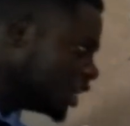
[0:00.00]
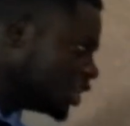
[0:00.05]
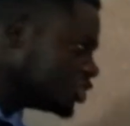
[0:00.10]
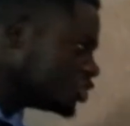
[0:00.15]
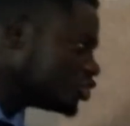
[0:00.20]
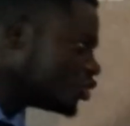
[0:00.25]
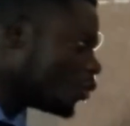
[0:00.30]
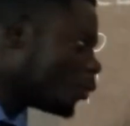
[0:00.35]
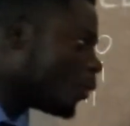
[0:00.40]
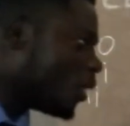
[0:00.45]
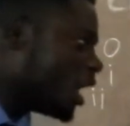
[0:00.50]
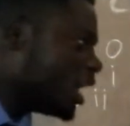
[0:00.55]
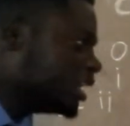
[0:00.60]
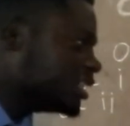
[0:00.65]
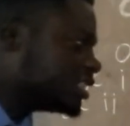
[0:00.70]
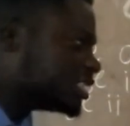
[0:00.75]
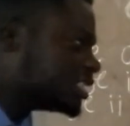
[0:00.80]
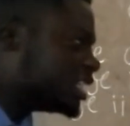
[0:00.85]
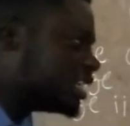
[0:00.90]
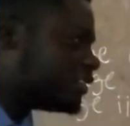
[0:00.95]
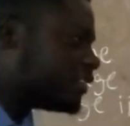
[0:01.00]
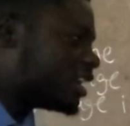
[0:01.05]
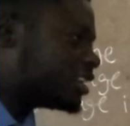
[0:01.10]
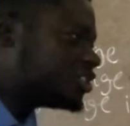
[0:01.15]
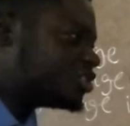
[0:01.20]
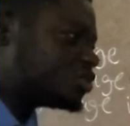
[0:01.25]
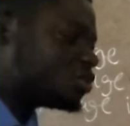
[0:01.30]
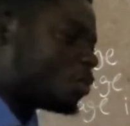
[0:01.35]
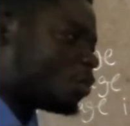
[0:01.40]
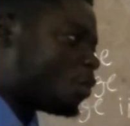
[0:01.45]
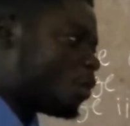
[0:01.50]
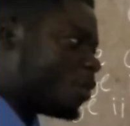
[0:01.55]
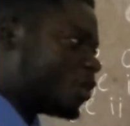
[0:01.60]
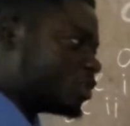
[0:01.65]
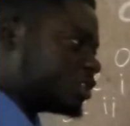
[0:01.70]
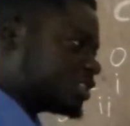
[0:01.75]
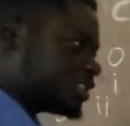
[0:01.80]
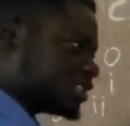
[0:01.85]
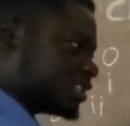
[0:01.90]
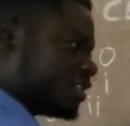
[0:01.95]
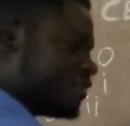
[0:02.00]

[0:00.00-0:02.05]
towards the lateral walls